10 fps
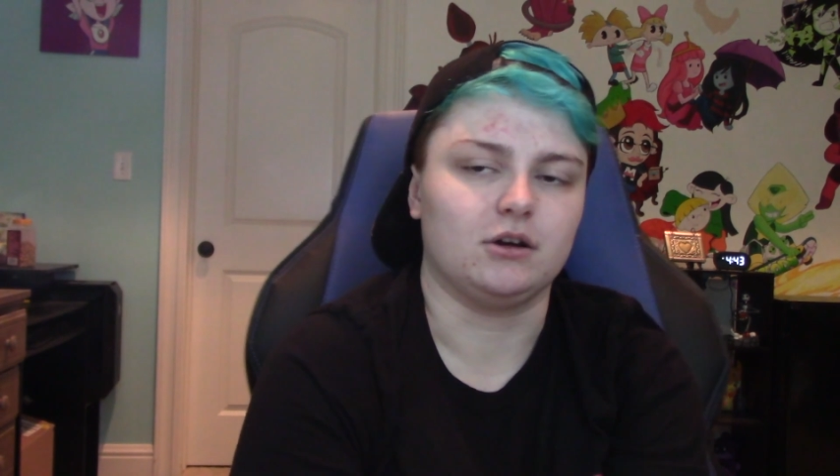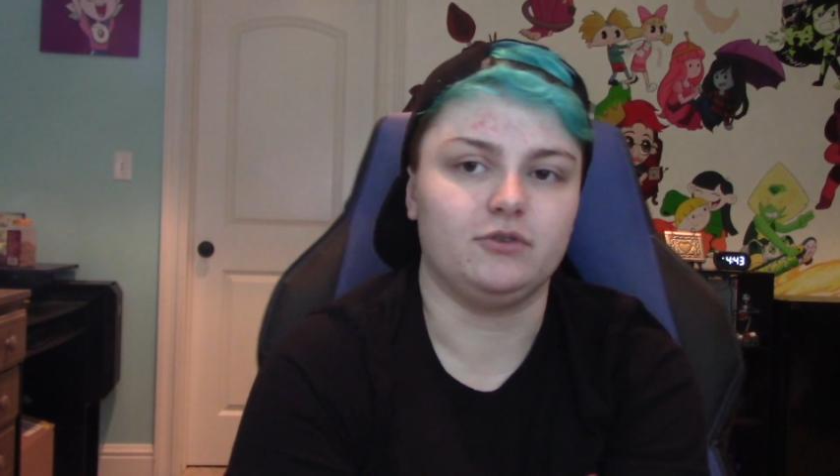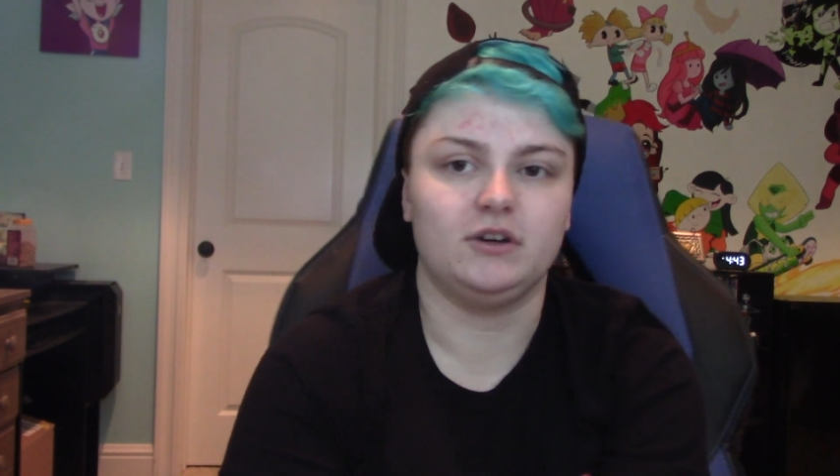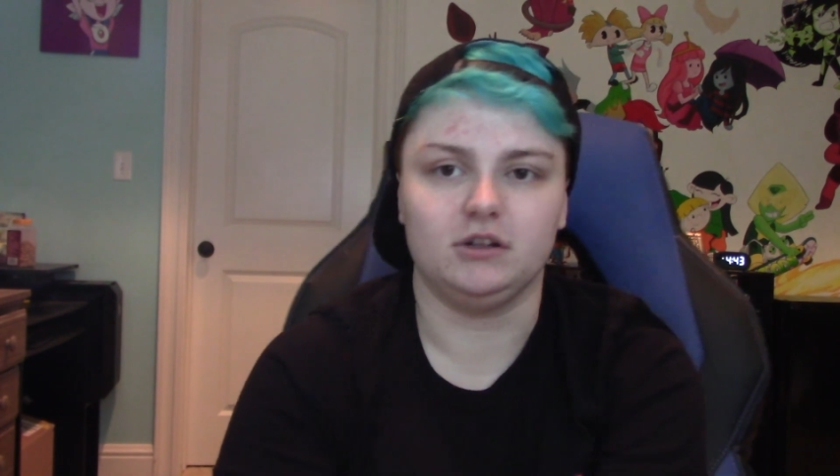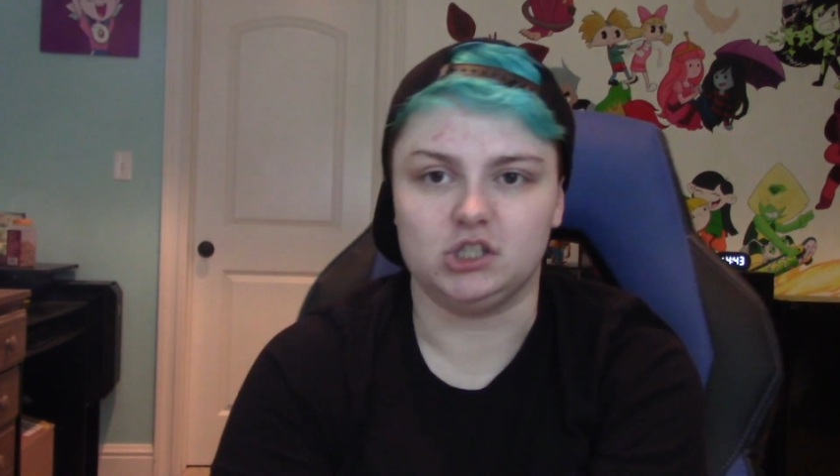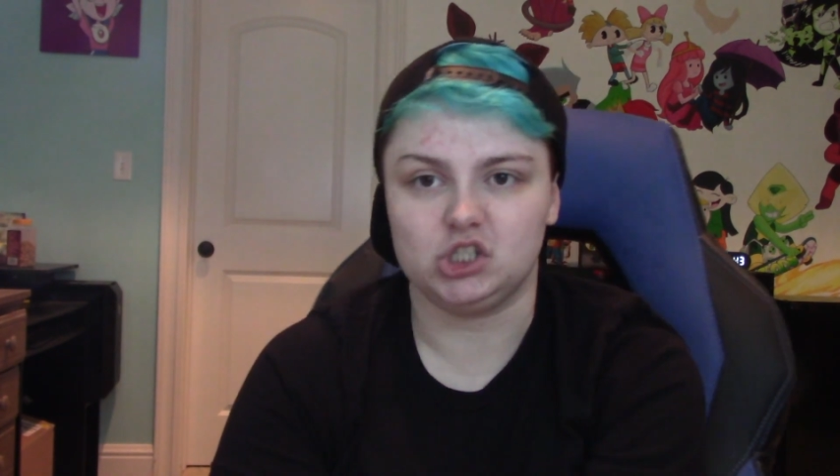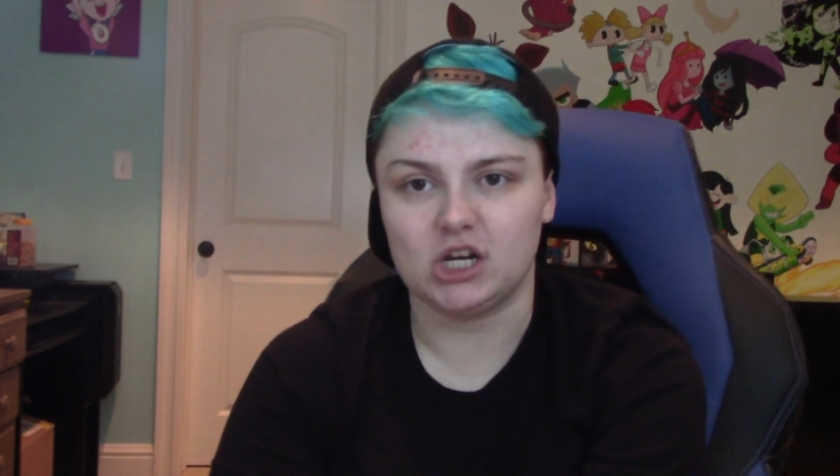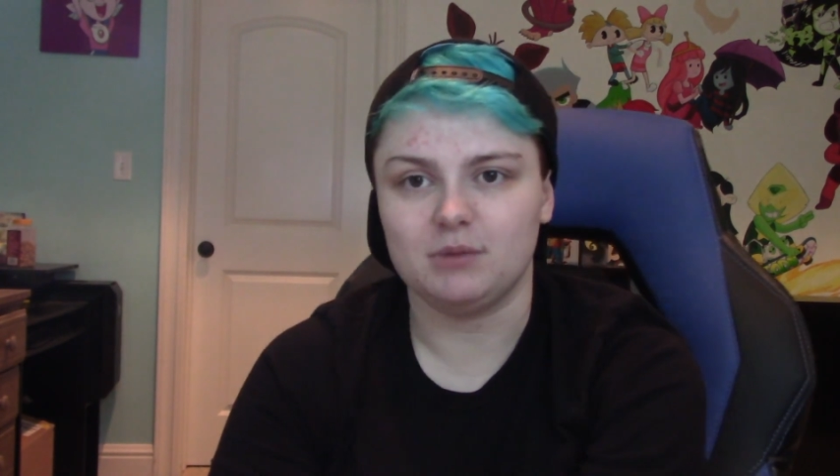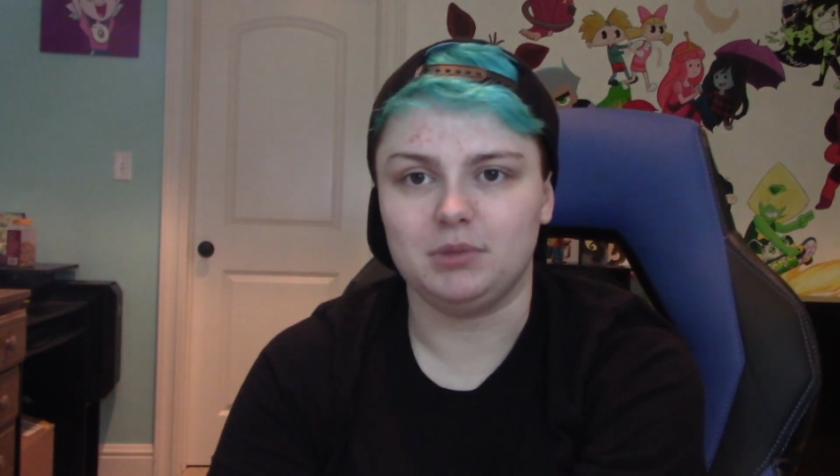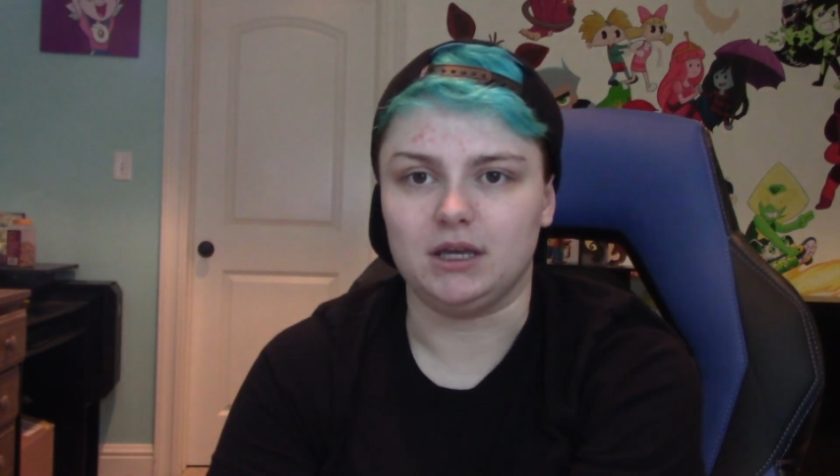to be, like, her
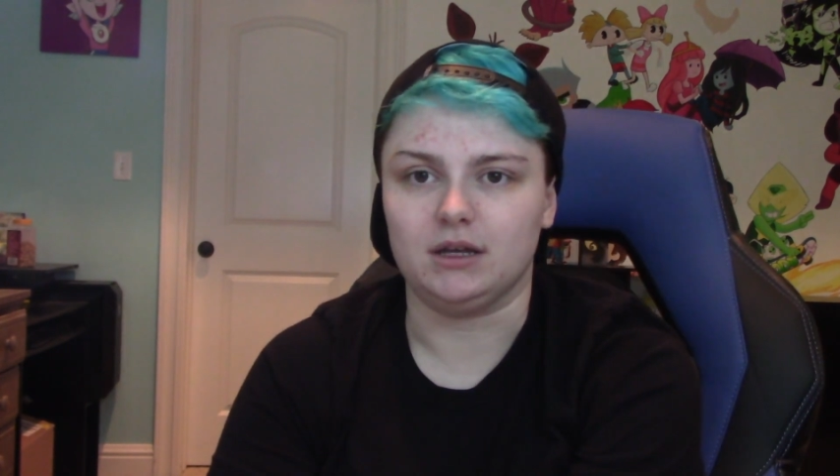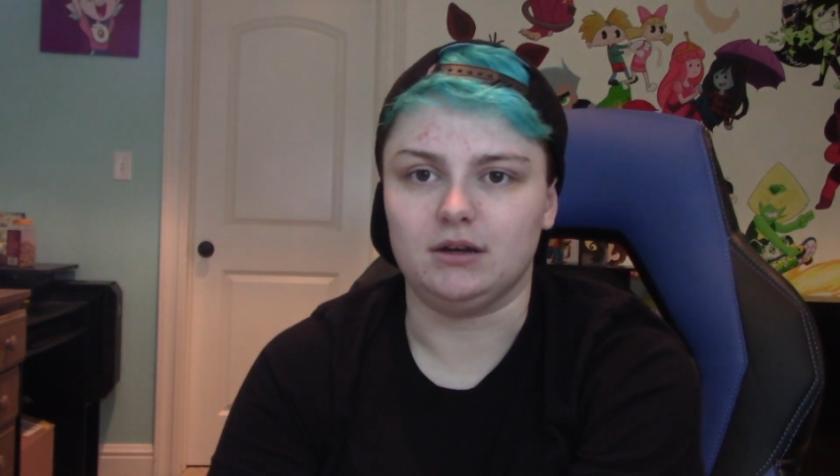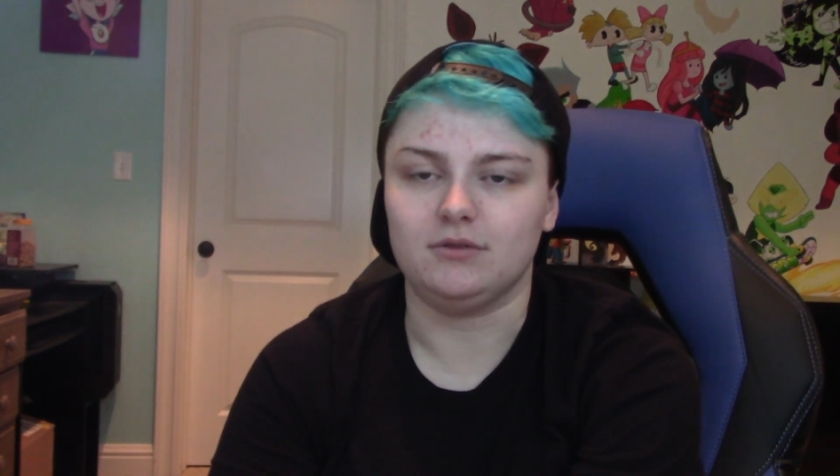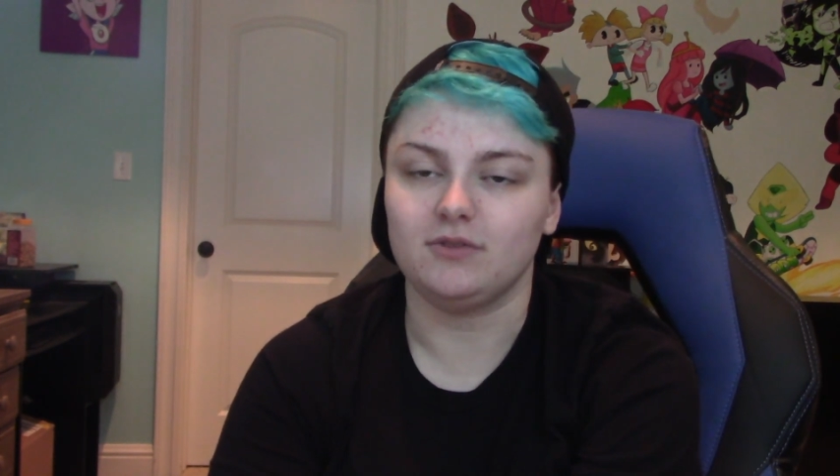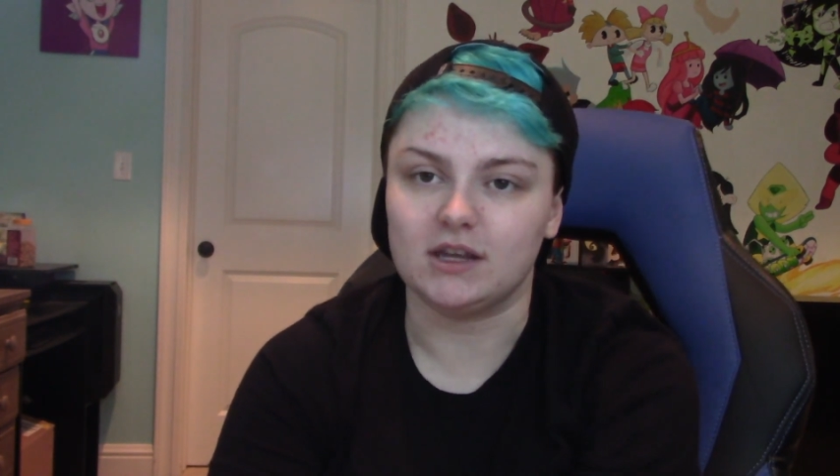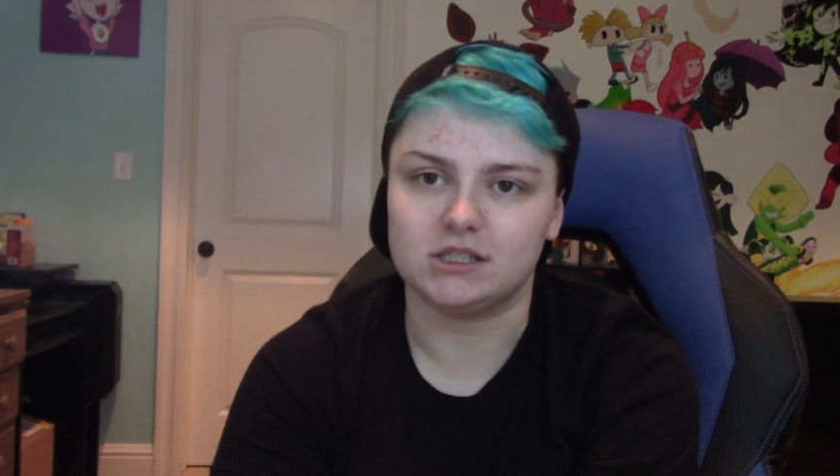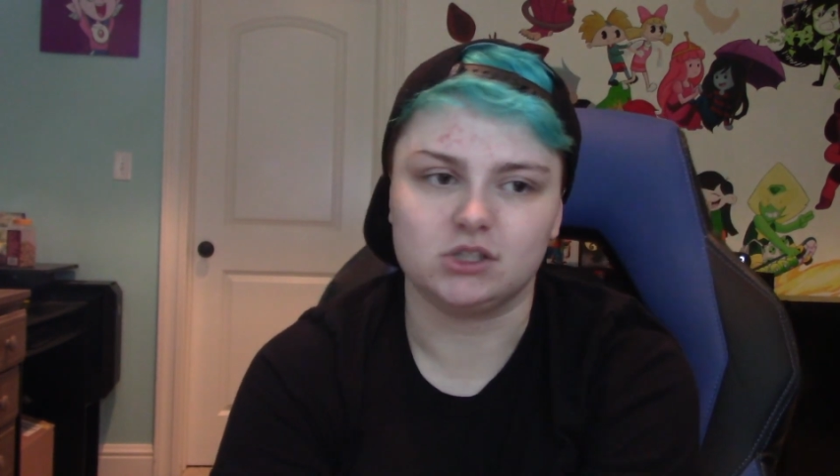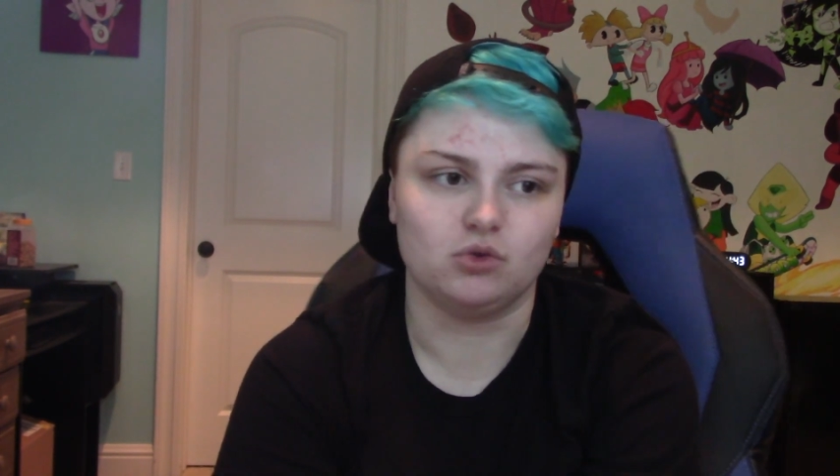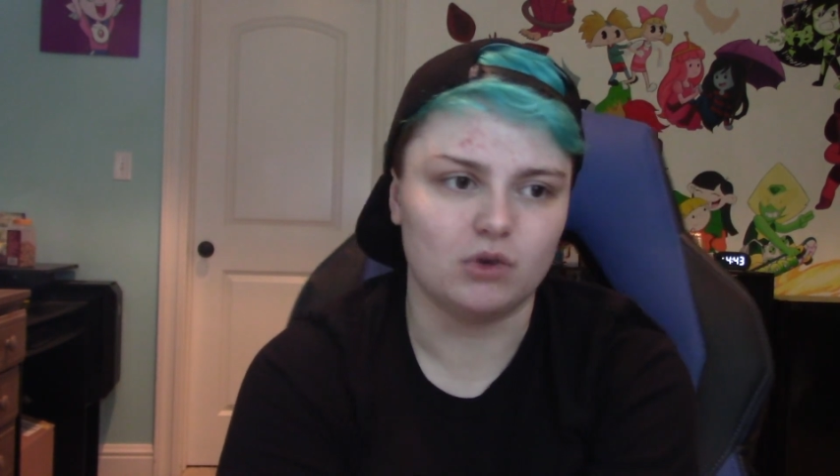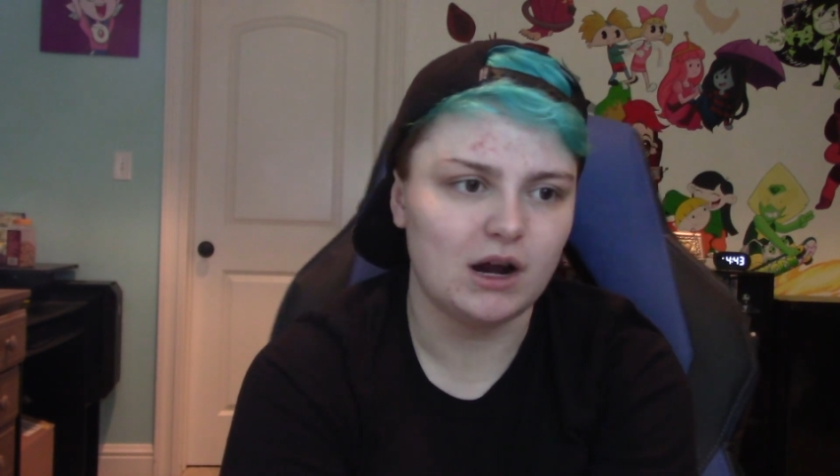fearless champion and face